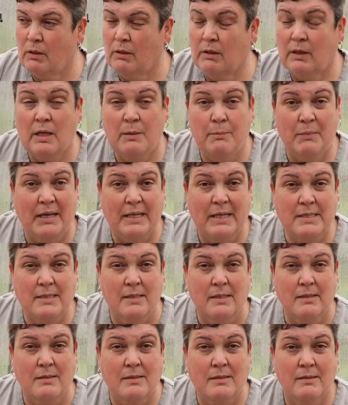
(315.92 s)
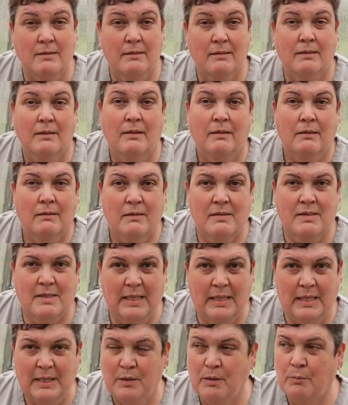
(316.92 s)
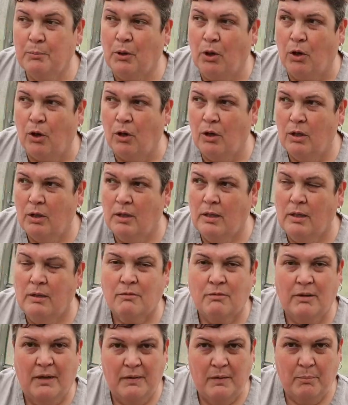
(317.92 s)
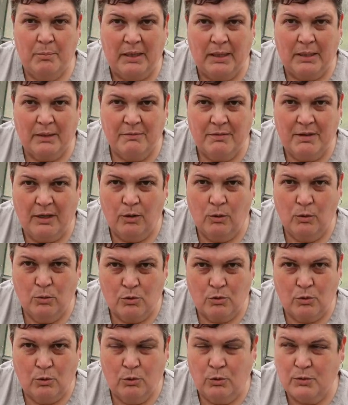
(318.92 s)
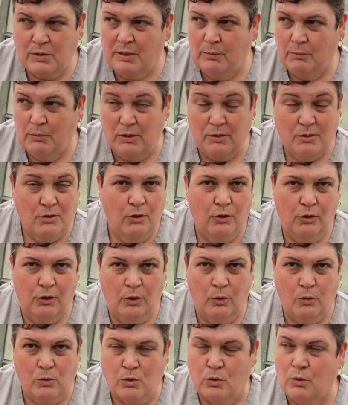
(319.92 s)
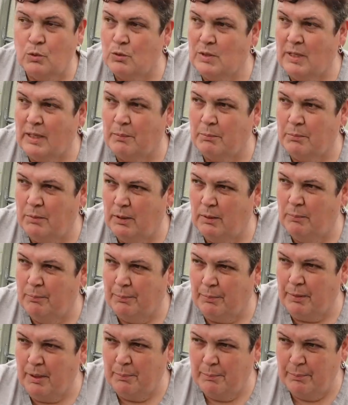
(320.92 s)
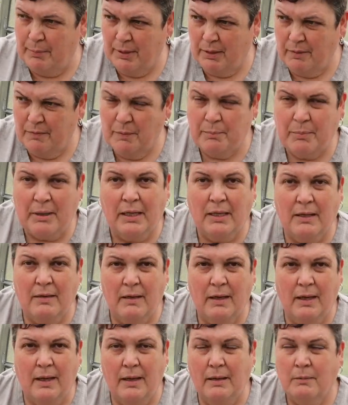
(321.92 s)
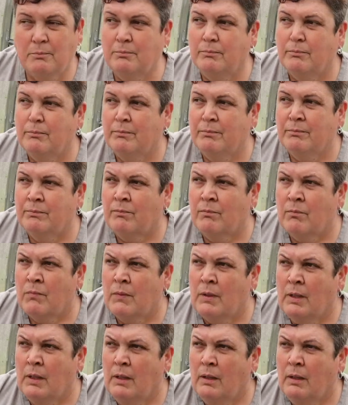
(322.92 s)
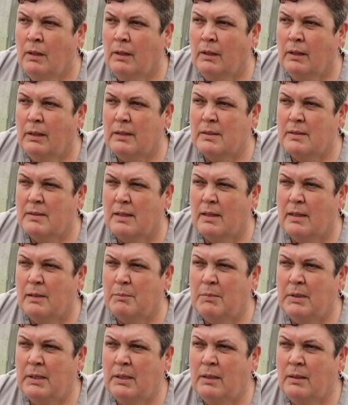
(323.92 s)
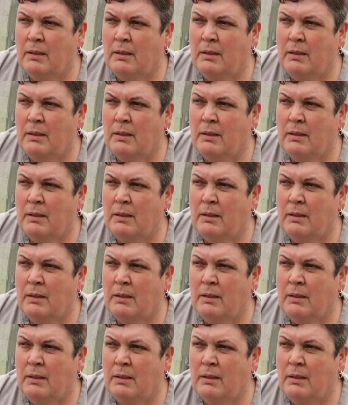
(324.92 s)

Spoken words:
clematis still in the pot around the back of that old oil, well, it's not an old oil tank, but right behind the back of there. And I